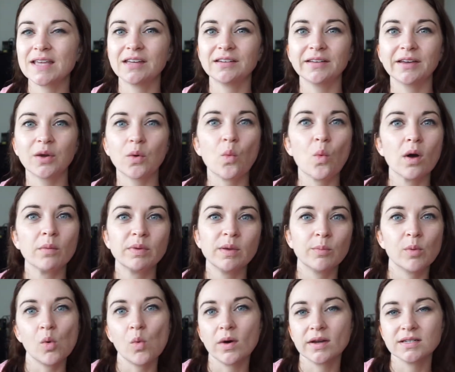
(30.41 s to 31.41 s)
and like what
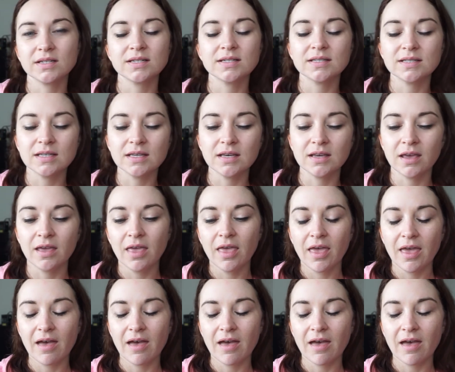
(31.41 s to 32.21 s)
people want to see